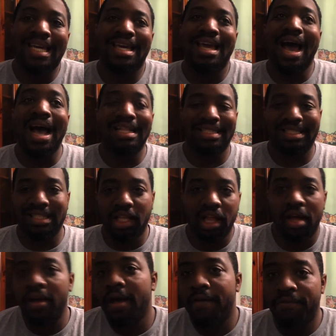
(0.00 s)

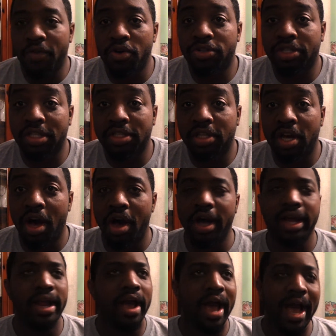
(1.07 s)
Godzilla vs.
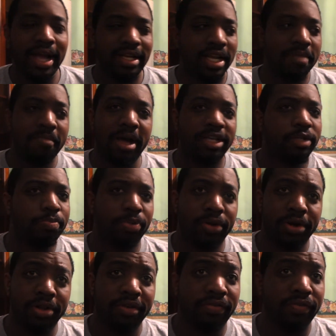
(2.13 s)
Kong, and I did my
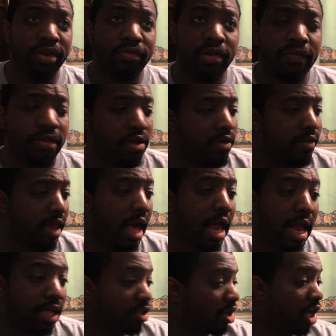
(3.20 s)
spoiler-free review of that.
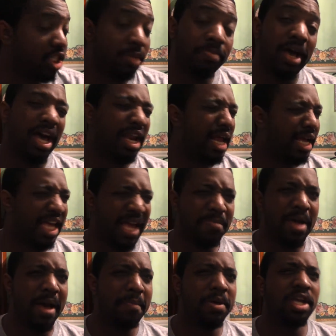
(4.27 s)
I talked about it. I gave
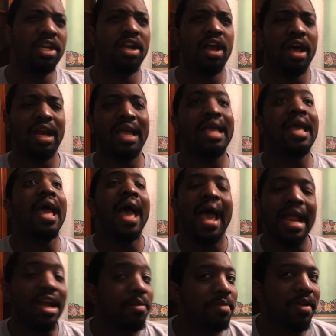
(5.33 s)
my opinion on it. I
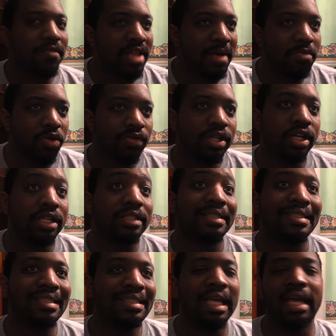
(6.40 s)
ended up giving that movie a
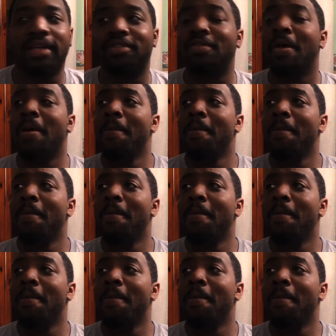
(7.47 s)
6.